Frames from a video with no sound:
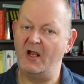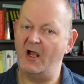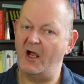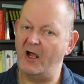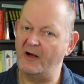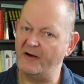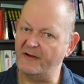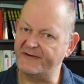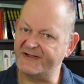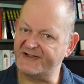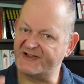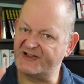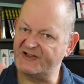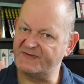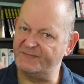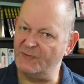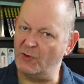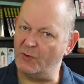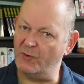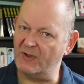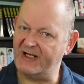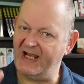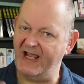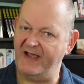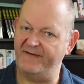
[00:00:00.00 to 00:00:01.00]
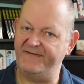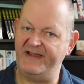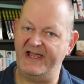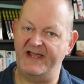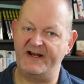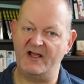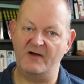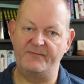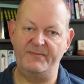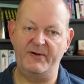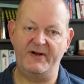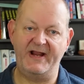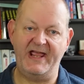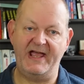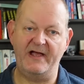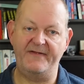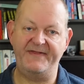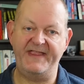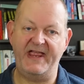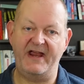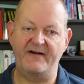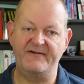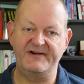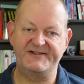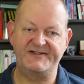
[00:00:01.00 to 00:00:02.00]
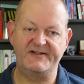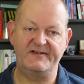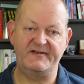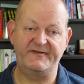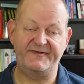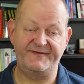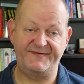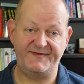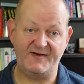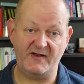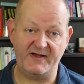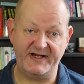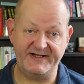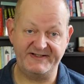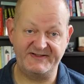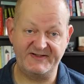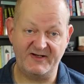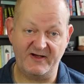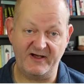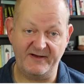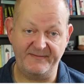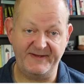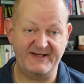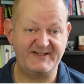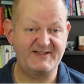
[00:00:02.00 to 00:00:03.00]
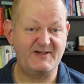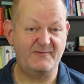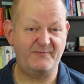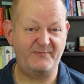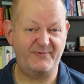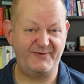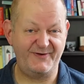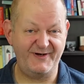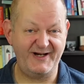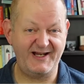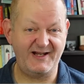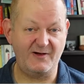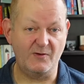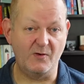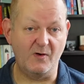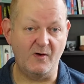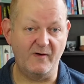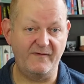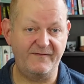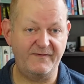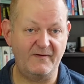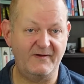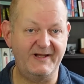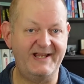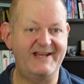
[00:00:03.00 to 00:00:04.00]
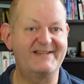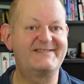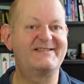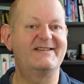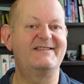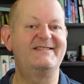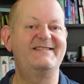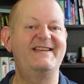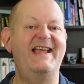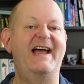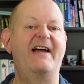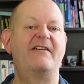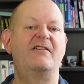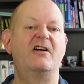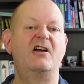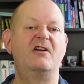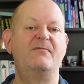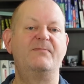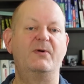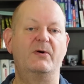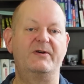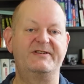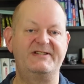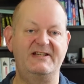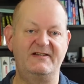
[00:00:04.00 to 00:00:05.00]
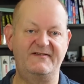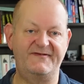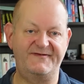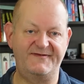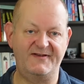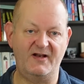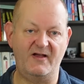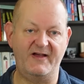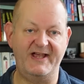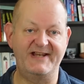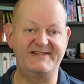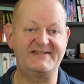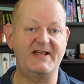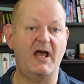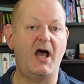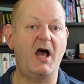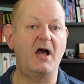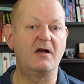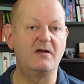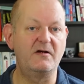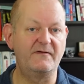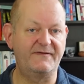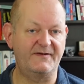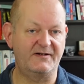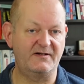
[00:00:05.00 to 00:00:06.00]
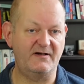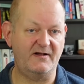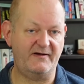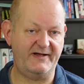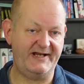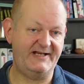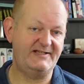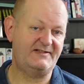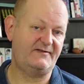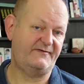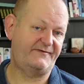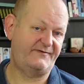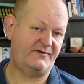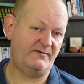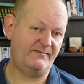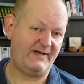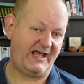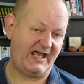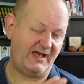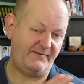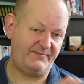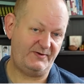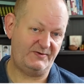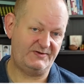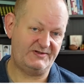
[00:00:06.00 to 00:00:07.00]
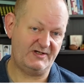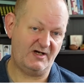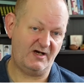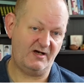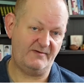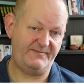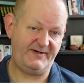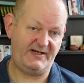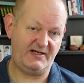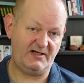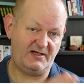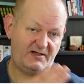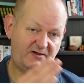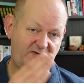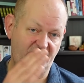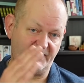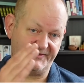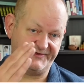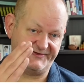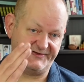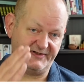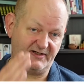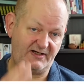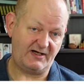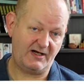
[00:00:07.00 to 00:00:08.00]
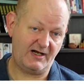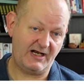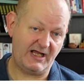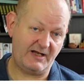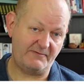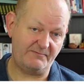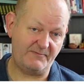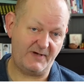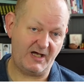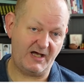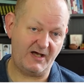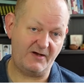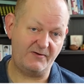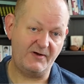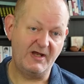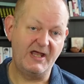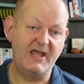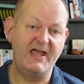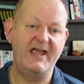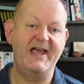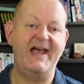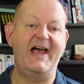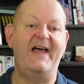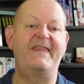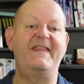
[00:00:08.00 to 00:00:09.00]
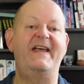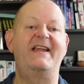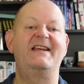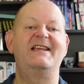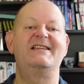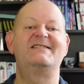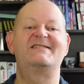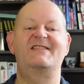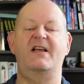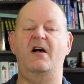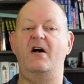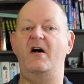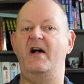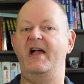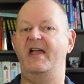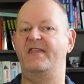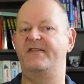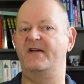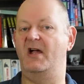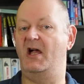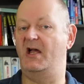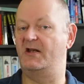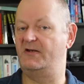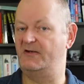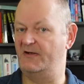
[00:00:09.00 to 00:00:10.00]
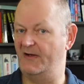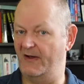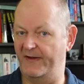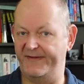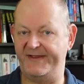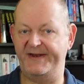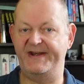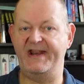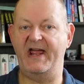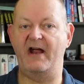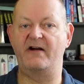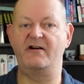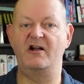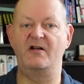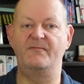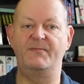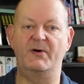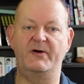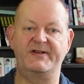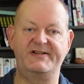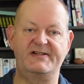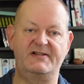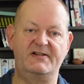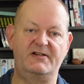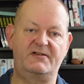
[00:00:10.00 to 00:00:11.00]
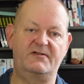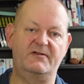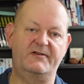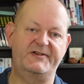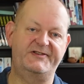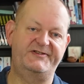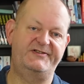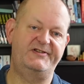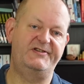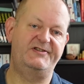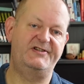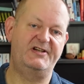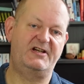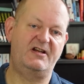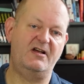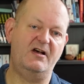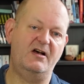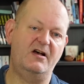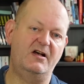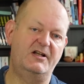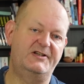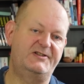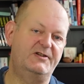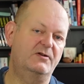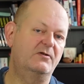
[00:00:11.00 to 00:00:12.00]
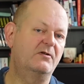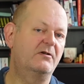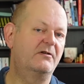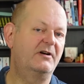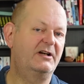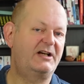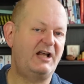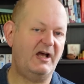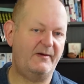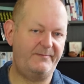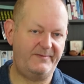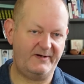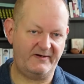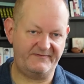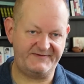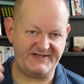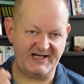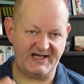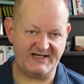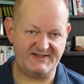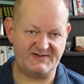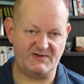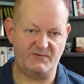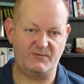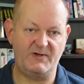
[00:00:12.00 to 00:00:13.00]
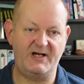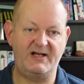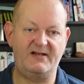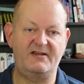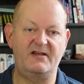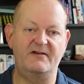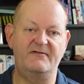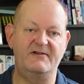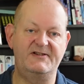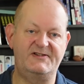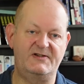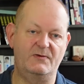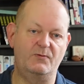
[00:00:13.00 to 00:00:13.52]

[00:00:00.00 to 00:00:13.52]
Another small caveat I'll put out there is that the flight timings are pretty awful. It's a narrow-bodied flight overnight from Abu Dhabi across to Colombo, and then it's either another narrow-bodied across to Jakarta, or a couple of days a week there is